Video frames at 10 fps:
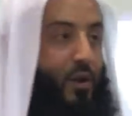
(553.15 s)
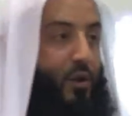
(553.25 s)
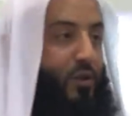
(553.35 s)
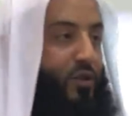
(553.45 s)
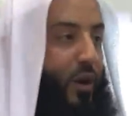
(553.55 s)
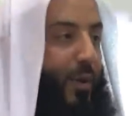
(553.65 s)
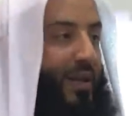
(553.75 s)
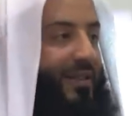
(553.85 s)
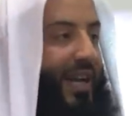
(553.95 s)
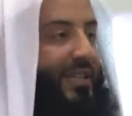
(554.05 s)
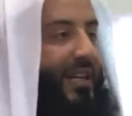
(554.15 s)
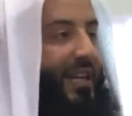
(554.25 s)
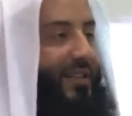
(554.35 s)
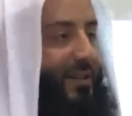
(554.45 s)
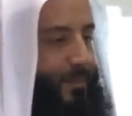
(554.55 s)
So what they
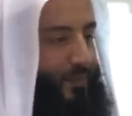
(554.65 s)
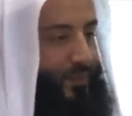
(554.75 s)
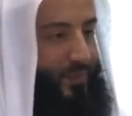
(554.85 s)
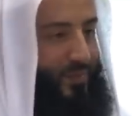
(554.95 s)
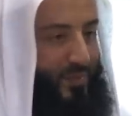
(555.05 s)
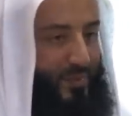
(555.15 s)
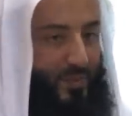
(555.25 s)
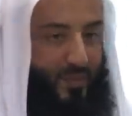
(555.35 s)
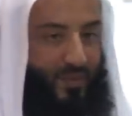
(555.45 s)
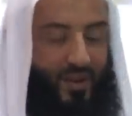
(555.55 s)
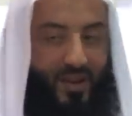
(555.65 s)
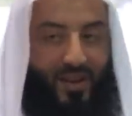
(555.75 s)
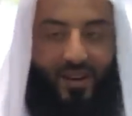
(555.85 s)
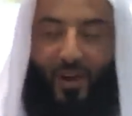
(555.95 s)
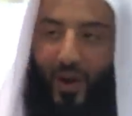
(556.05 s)
did,
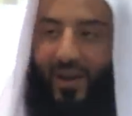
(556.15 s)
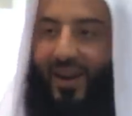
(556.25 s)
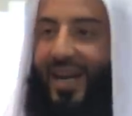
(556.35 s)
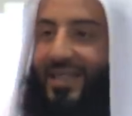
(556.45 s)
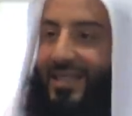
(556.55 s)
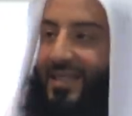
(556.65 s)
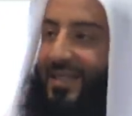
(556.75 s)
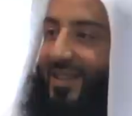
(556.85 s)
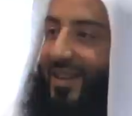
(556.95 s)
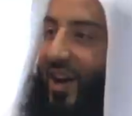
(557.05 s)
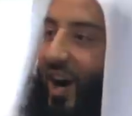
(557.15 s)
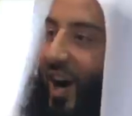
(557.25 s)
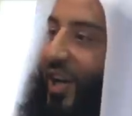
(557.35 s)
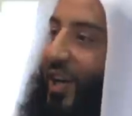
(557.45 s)
or what I did, I